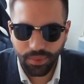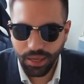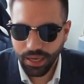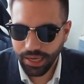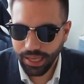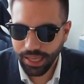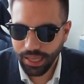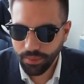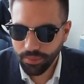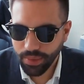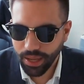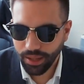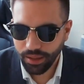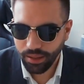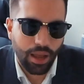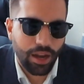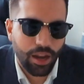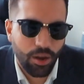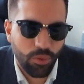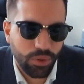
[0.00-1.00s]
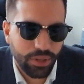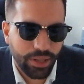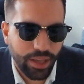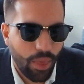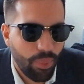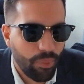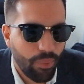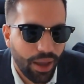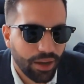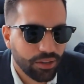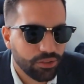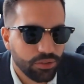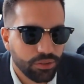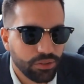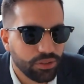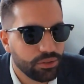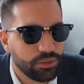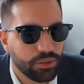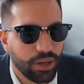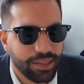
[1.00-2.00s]
me an email, and I will get back to
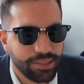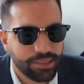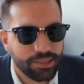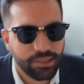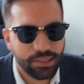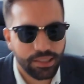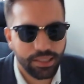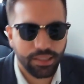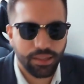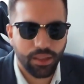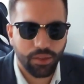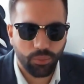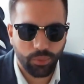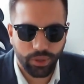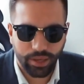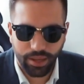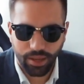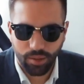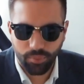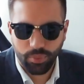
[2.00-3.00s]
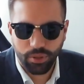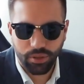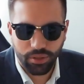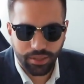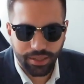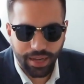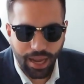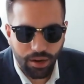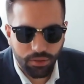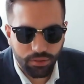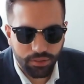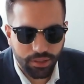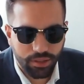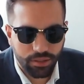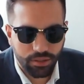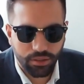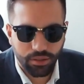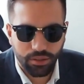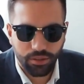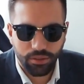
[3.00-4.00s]
you and see that we can put it out
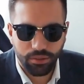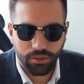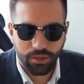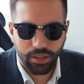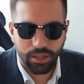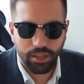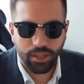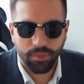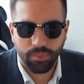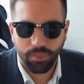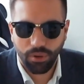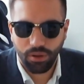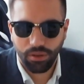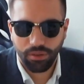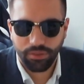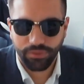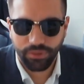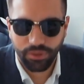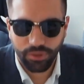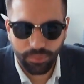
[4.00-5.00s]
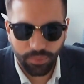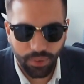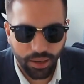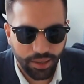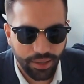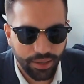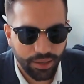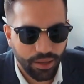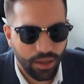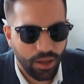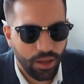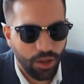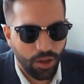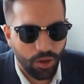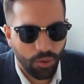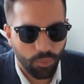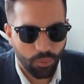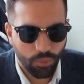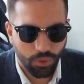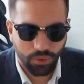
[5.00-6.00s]
there. You keep all of your money.
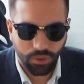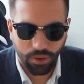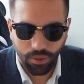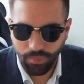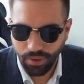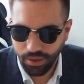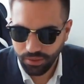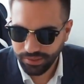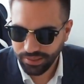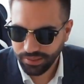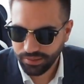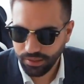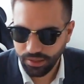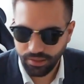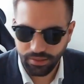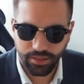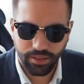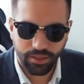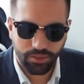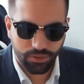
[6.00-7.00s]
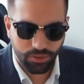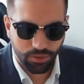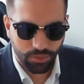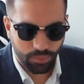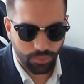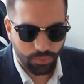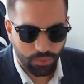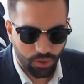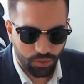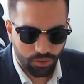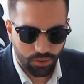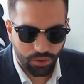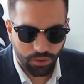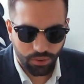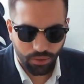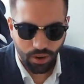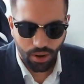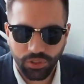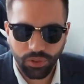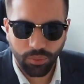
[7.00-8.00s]
More about this idea
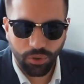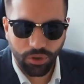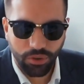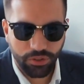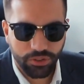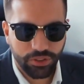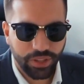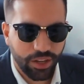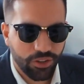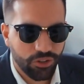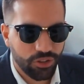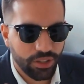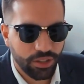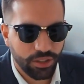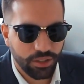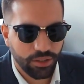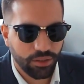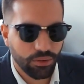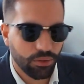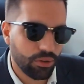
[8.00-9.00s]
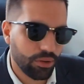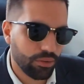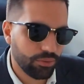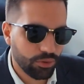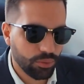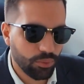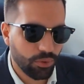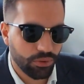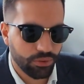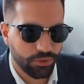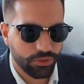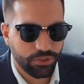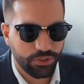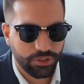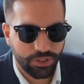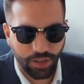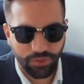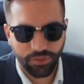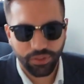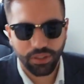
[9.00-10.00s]
tomorrow. Tomorrow is
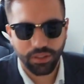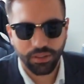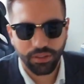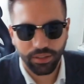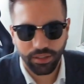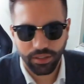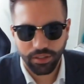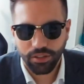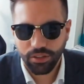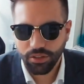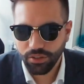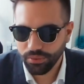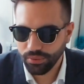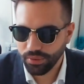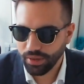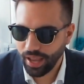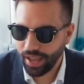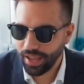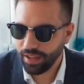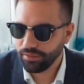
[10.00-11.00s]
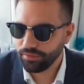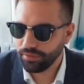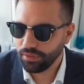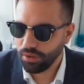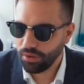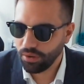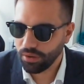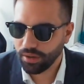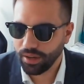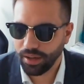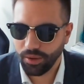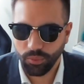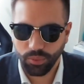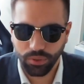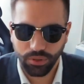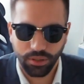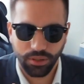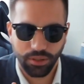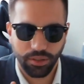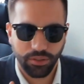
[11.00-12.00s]
definitely a Q&A vlog. I
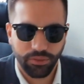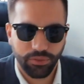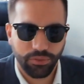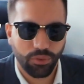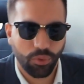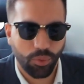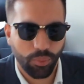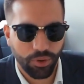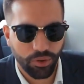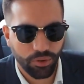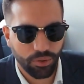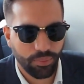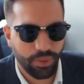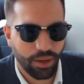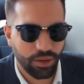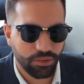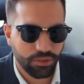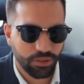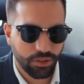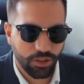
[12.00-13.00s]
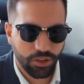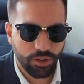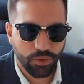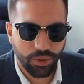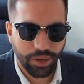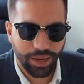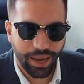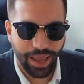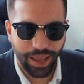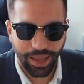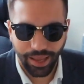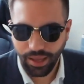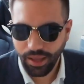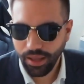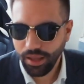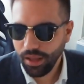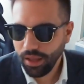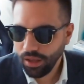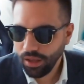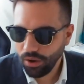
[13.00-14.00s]
will inform you about the Q&A
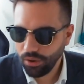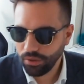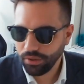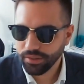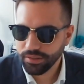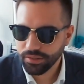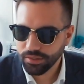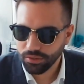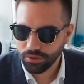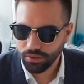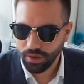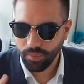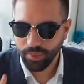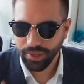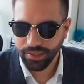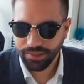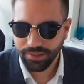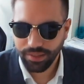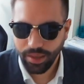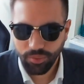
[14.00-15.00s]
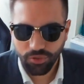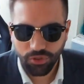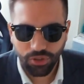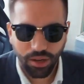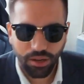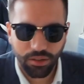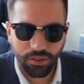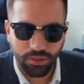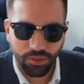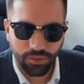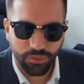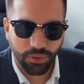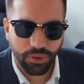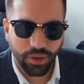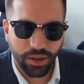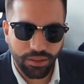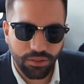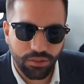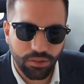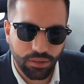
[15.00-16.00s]
on Instagram and Snapchat. Don't
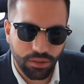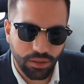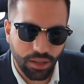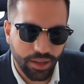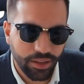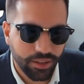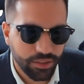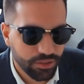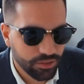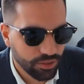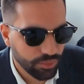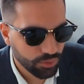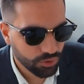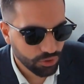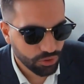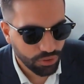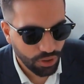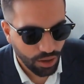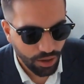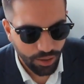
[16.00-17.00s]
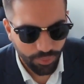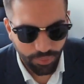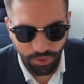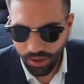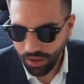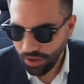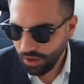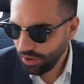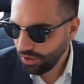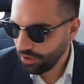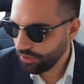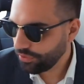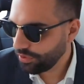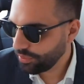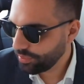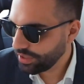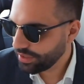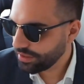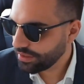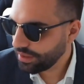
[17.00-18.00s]
forget to like, subscribe. For
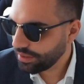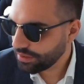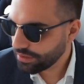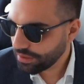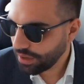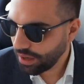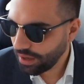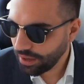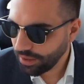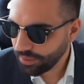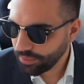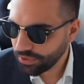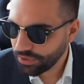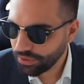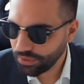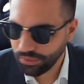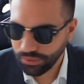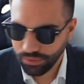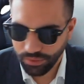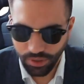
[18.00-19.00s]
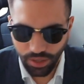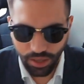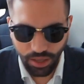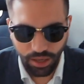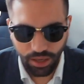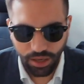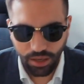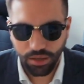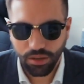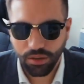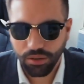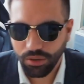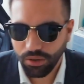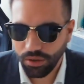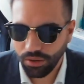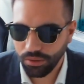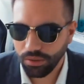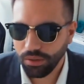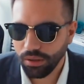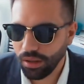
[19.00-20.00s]
me, it's now time to eat a
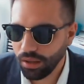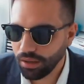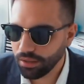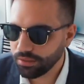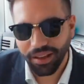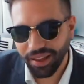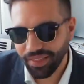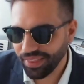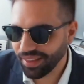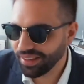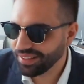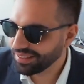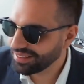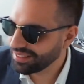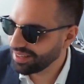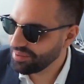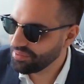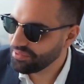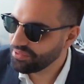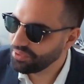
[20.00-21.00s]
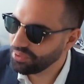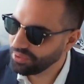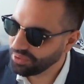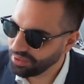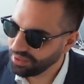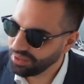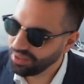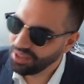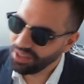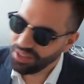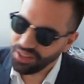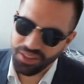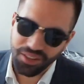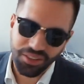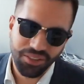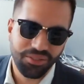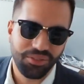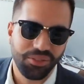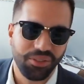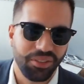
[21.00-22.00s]
whole lot, and then it's time for
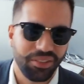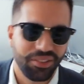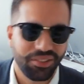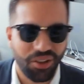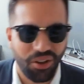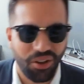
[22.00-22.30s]
this